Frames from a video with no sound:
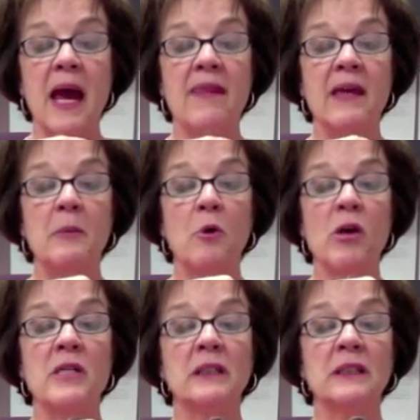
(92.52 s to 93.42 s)
And then I'm
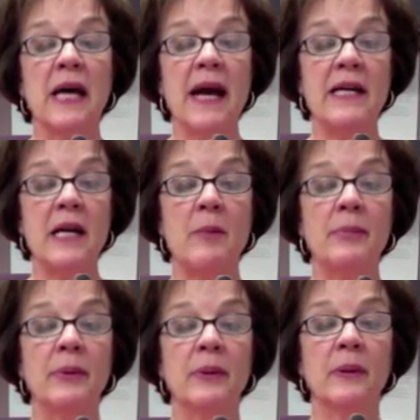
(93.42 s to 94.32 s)
going to line up
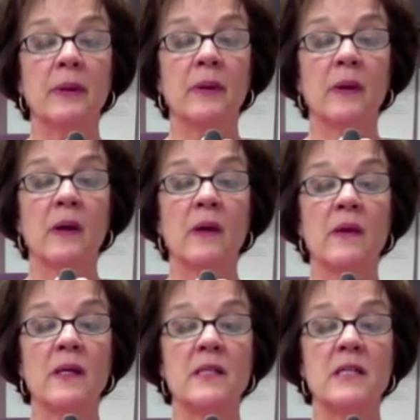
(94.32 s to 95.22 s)

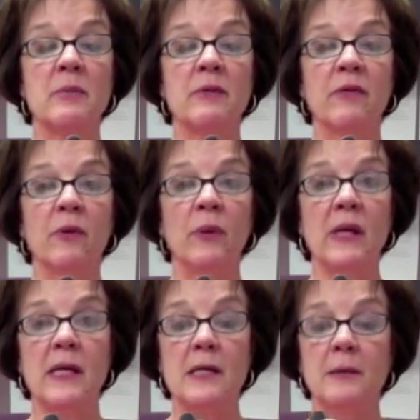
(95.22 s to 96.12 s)
the tip of the
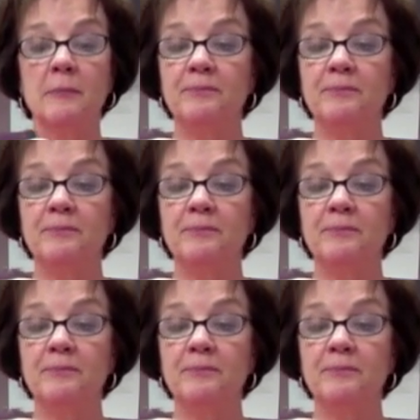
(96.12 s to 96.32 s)
reed